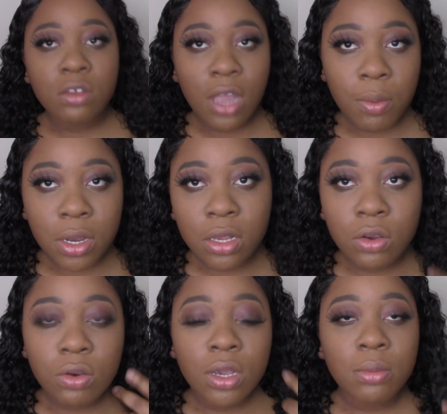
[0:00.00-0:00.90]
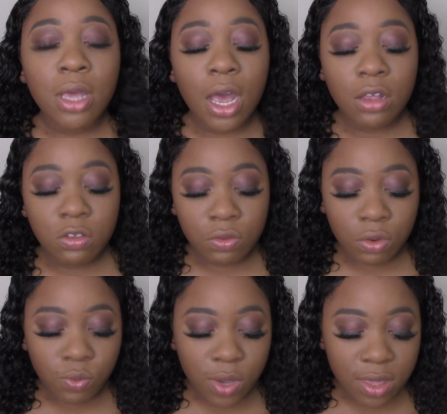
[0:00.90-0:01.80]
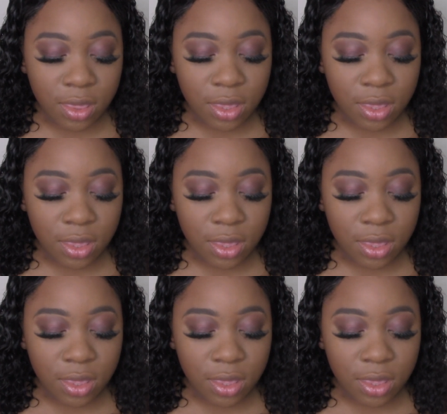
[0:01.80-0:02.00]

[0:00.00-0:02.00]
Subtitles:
now we're going to cream contour with